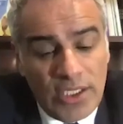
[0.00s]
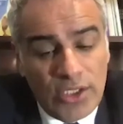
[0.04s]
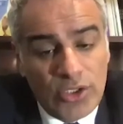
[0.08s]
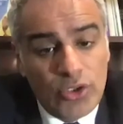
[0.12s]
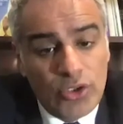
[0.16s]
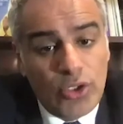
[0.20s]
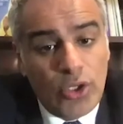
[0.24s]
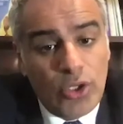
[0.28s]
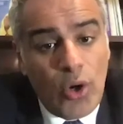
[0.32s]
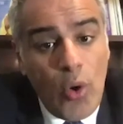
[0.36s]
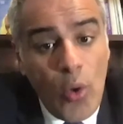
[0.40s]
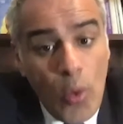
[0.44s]

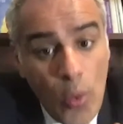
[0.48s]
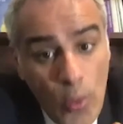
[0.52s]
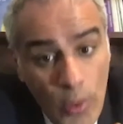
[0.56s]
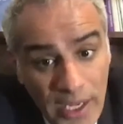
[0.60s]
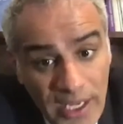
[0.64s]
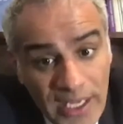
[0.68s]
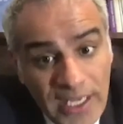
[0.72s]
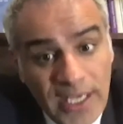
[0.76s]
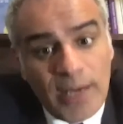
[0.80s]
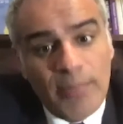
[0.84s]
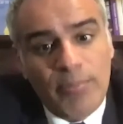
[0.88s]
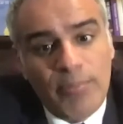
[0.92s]

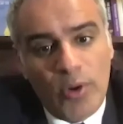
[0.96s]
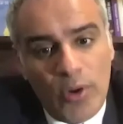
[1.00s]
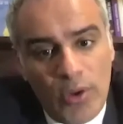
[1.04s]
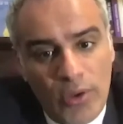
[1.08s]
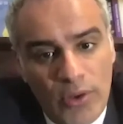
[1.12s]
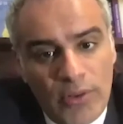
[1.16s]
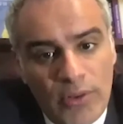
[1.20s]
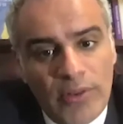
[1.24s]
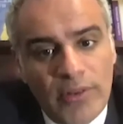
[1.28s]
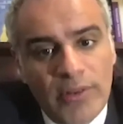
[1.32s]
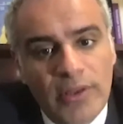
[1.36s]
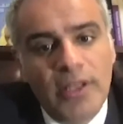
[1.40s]
drawing
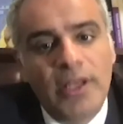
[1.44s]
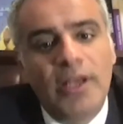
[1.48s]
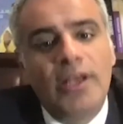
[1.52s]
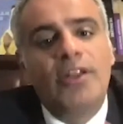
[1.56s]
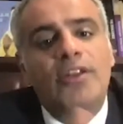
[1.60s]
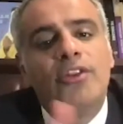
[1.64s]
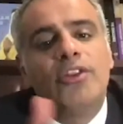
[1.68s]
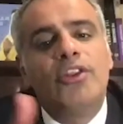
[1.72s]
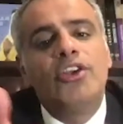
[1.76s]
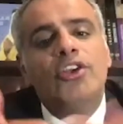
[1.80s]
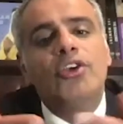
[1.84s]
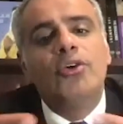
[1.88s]
upon
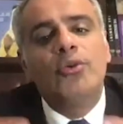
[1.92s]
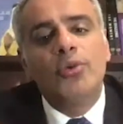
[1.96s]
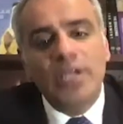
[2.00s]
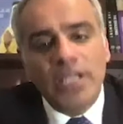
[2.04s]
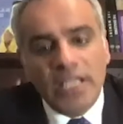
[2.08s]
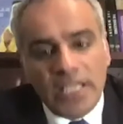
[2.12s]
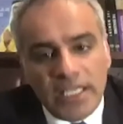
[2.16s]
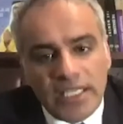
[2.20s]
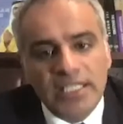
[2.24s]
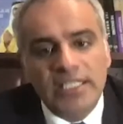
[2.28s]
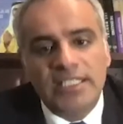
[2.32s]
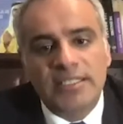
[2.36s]
the
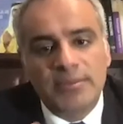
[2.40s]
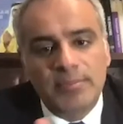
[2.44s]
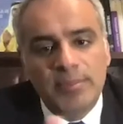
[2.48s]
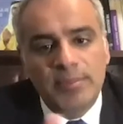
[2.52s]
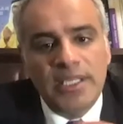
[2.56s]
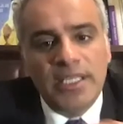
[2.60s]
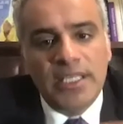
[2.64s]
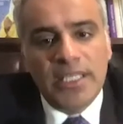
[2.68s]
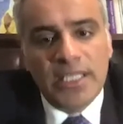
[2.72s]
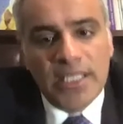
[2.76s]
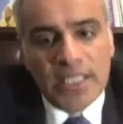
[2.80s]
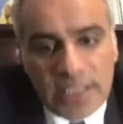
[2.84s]
unique
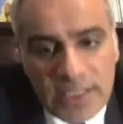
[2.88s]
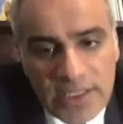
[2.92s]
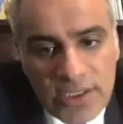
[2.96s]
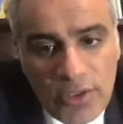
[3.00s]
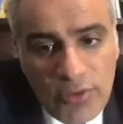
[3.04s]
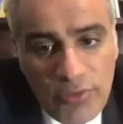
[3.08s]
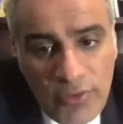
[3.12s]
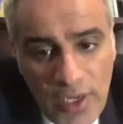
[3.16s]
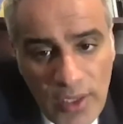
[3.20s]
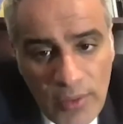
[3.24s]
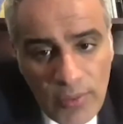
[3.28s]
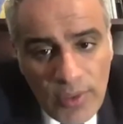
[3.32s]
experience
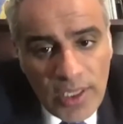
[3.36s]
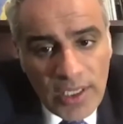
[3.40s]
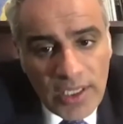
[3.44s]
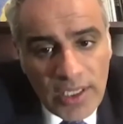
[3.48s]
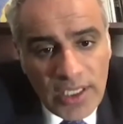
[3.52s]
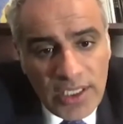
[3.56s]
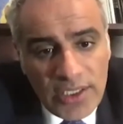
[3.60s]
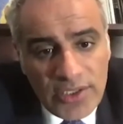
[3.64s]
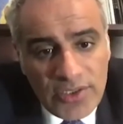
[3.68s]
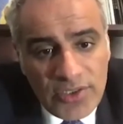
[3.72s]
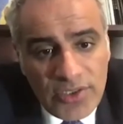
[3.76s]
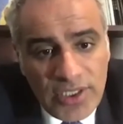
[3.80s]
of our
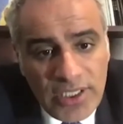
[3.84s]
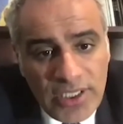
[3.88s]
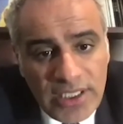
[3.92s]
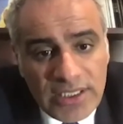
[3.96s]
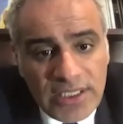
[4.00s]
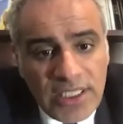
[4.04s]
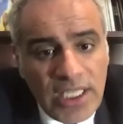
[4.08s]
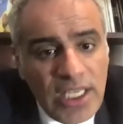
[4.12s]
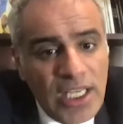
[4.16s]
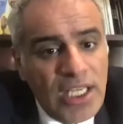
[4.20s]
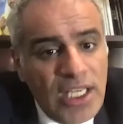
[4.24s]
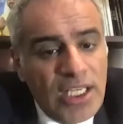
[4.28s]

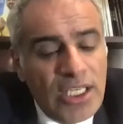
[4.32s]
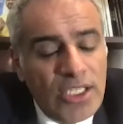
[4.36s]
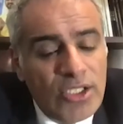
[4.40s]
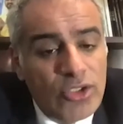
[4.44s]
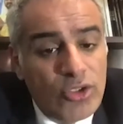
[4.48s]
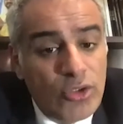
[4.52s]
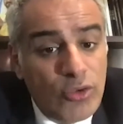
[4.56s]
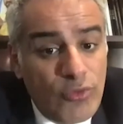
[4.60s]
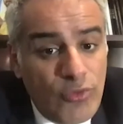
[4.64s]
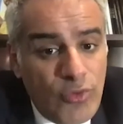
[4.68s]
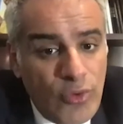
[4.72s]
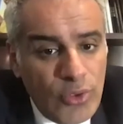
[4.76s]
countries
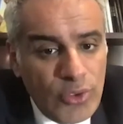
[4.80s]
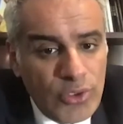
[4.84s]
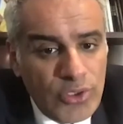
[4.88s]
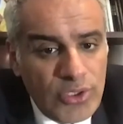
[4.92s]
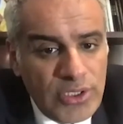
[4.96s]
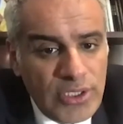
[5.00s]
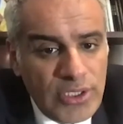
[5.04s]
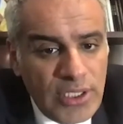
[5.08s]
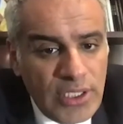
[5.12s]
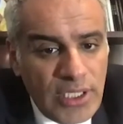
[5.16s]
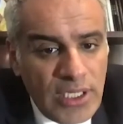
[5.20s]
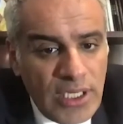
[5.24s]
to
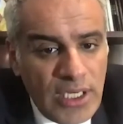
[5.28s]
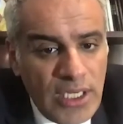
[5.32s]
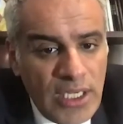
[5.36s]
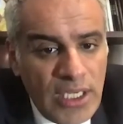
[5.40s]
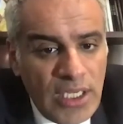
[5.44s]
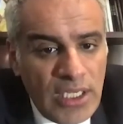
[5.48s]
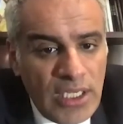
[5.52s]
foster